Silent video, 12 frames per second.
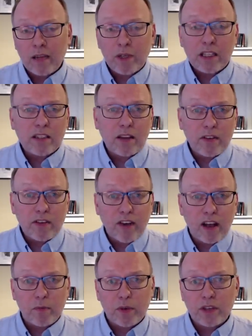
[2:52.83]
That means
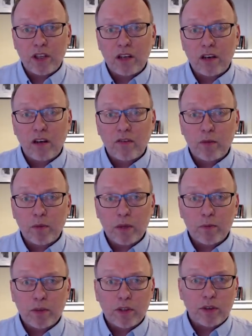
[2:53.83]
75% of the
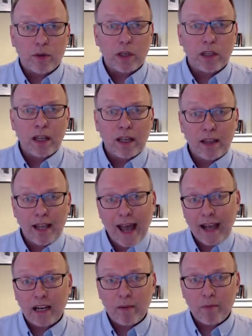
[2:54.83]
people doing the
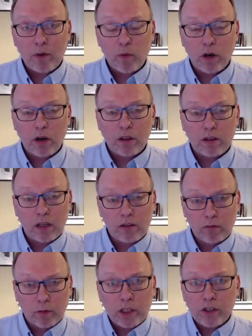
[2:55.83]
academic work,
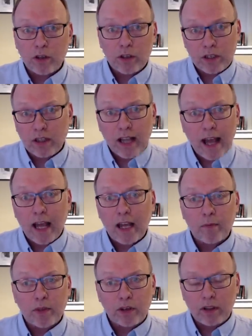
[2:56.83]
the research in
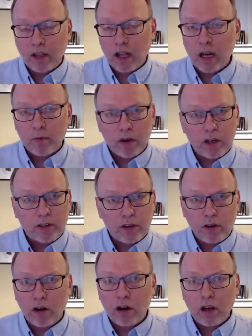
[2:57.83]
labs or in libraries
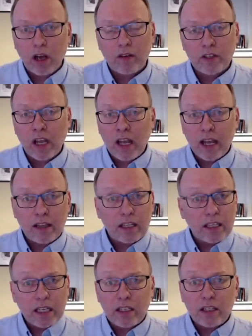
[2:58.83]
or in archives, and
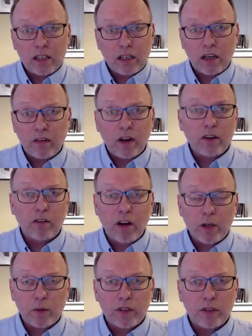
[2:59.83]
the teaching of
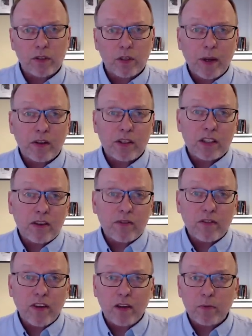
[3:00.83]
undergraduate students, about
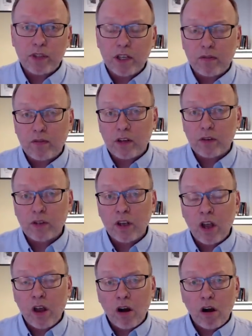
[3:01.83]
75% of
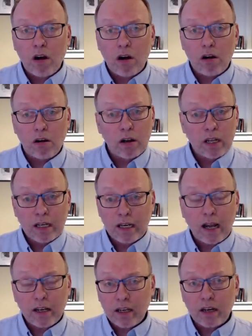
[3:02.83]
those are
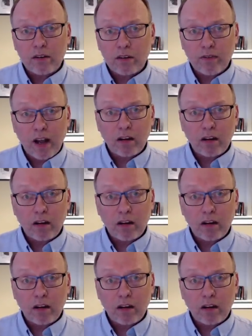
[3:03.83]
not tenured